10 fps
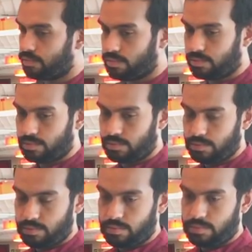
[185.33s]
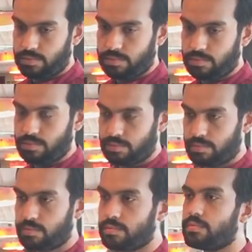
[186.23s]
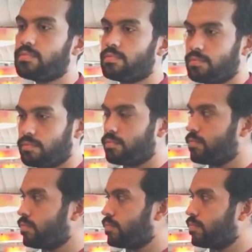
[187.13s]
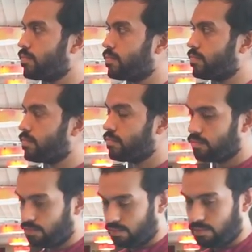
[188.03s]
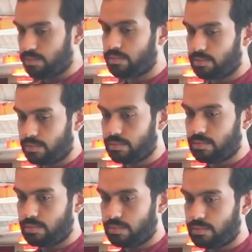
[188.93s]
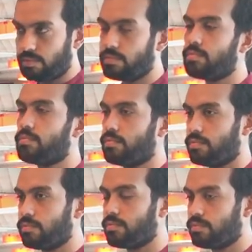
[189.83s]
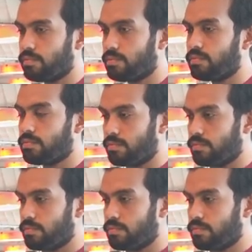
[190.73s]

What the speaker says: No words are spoken by the person on screen.